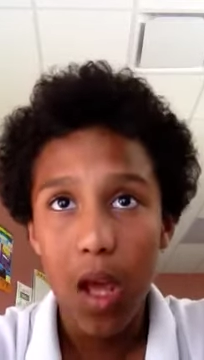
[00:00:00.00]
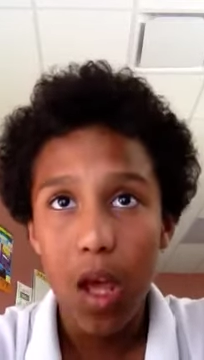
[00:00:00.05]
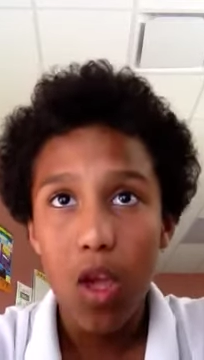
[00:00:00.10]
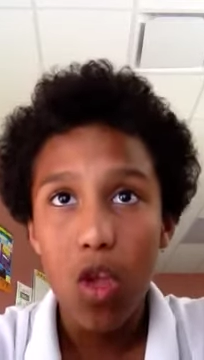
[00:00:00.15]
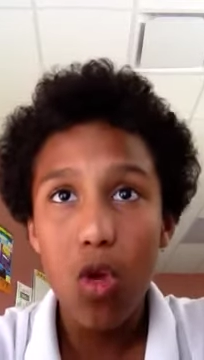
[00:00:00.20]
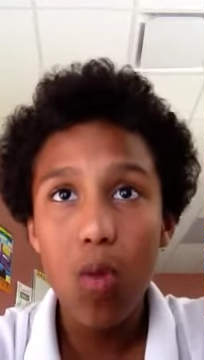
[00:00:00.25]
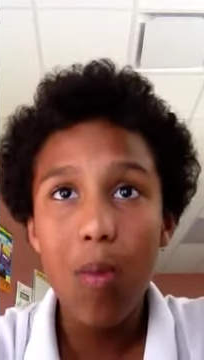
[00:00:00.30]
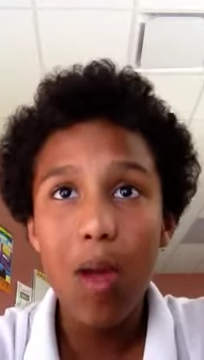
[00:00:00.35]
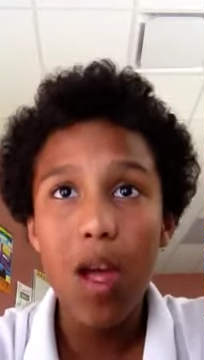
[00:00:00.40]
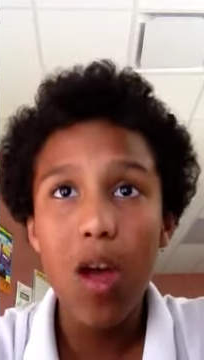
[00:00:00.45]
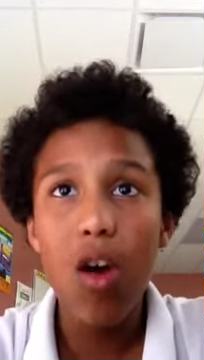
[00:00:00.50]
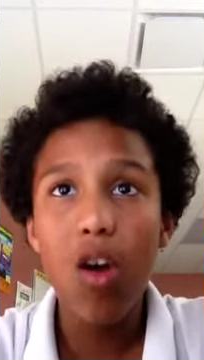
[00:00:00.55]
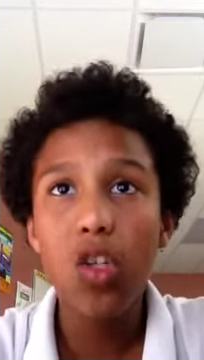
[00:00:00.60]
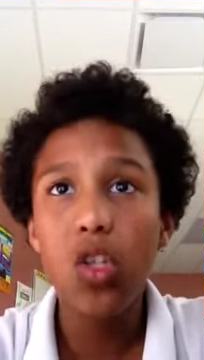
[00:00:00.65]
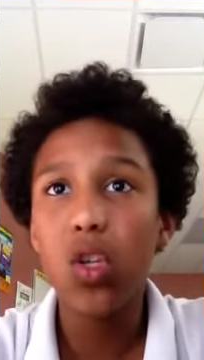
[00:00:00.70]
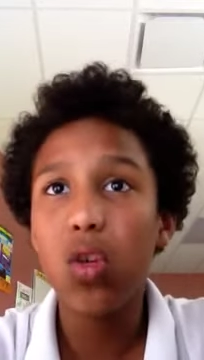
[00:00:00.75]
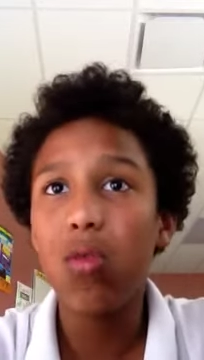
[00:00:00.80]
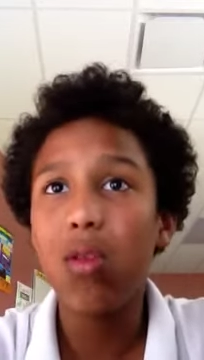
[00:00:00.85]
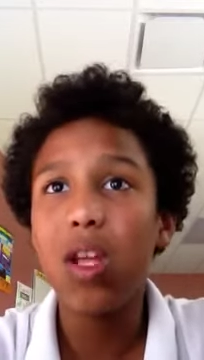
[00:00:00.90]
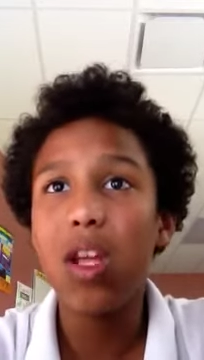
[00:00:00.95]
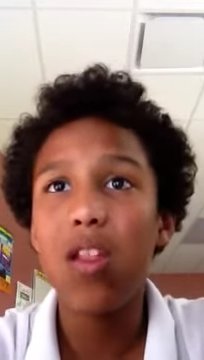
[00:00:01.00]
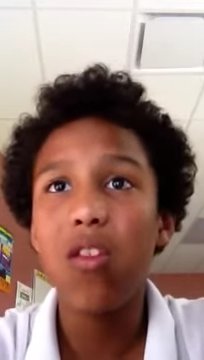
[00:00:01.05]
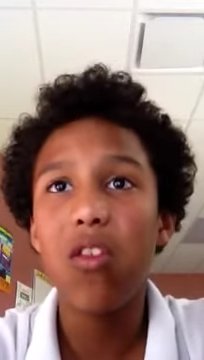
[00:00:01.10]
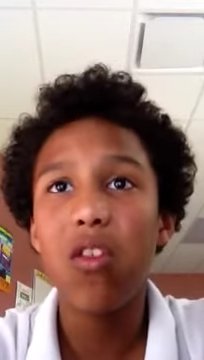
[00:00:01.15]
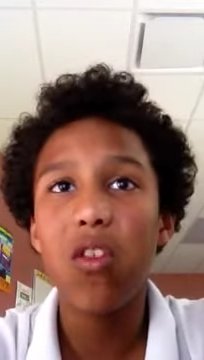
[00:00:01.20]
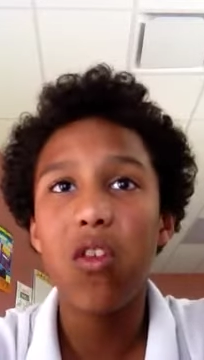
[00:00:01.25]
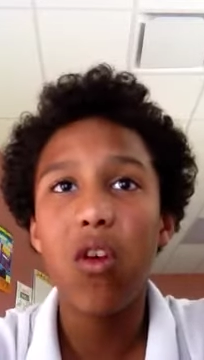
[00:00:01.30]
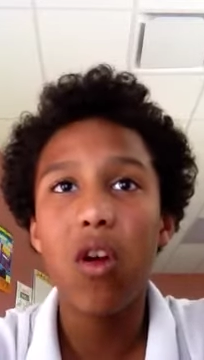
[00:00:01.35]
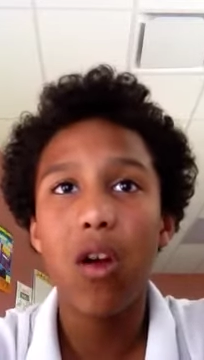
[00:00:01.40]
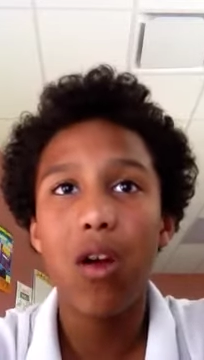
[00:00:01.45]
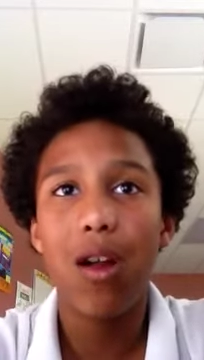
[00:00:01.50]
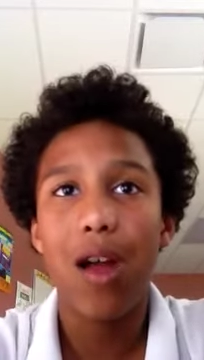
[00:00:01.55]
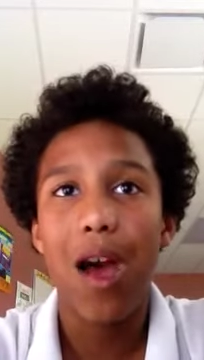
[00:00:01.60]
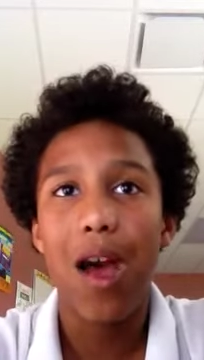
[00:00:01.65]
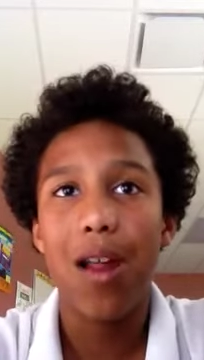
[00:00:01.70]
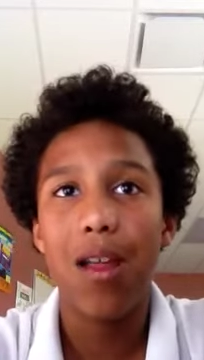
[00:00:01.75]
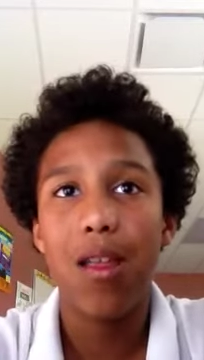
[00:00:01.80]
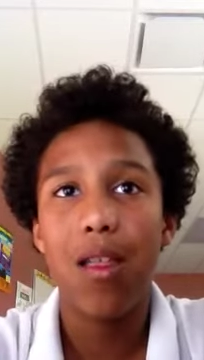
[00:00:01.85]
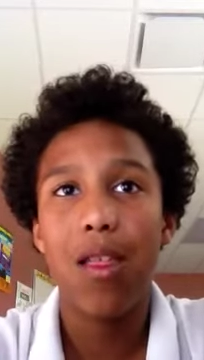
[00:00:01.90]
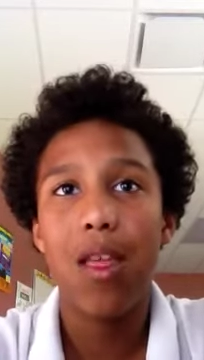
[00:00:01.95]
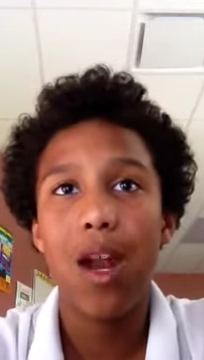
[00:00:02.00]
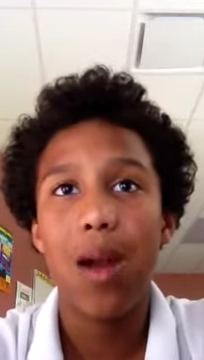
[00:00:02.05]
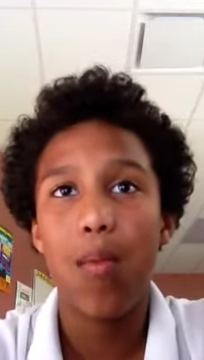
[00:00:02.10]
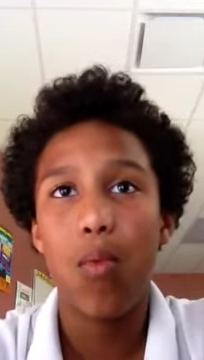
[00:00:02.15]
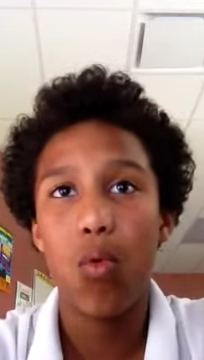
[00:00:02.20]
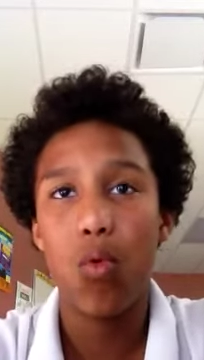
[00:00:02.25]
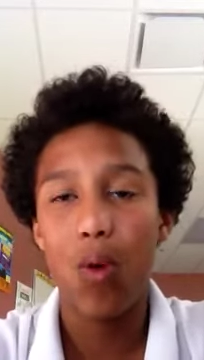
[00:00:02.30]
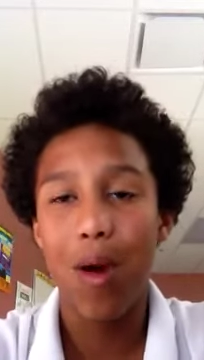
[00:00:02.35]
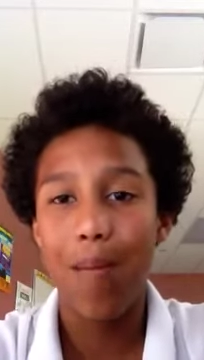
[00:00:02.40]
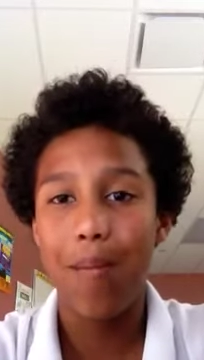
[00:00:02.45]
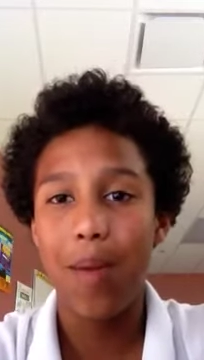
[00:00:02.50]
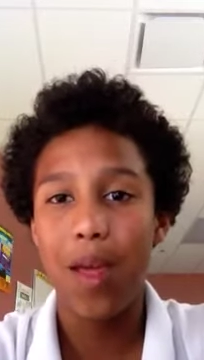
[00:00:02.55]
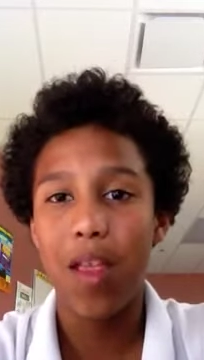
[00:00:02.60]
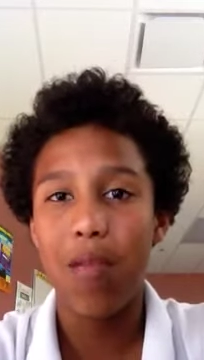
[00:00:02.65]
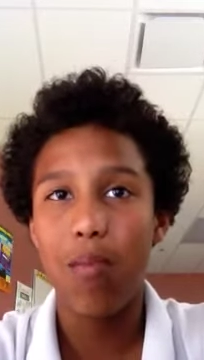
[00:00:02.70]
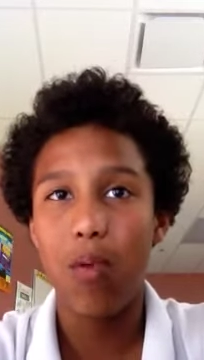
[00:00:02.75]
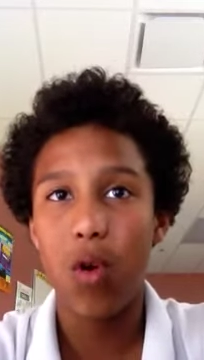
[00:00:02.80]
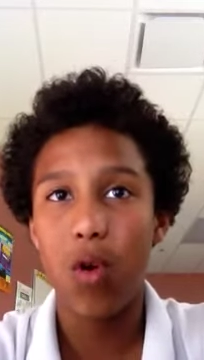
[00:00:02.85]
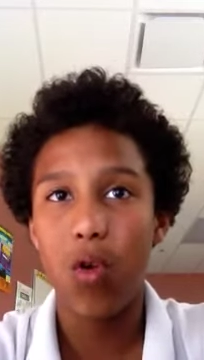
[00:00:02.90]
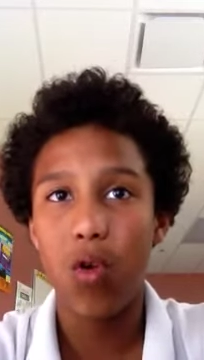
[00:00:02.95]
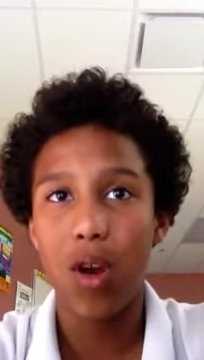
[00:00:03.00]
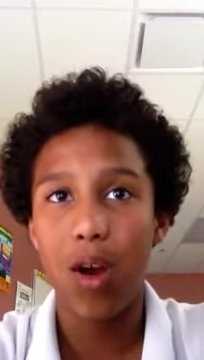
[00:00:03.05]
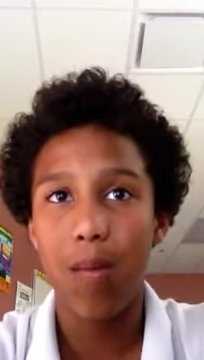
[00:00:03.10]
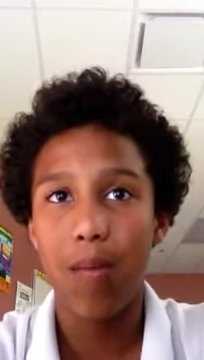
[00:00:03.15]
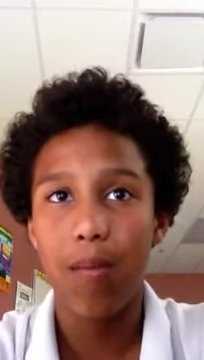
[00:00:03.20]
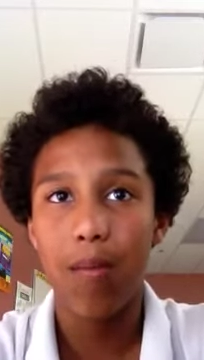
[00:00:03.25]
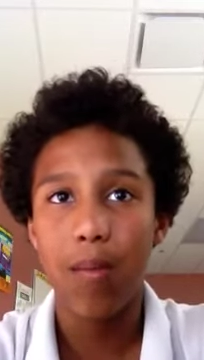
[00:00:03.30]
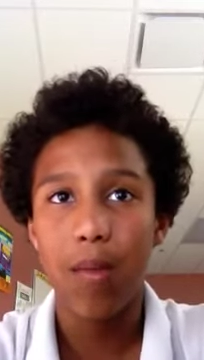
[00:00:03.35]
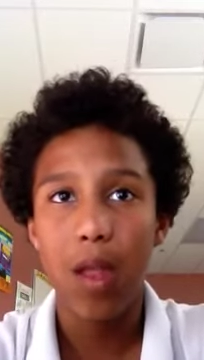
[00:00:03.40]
You may also need to learn how to set up a web-based program.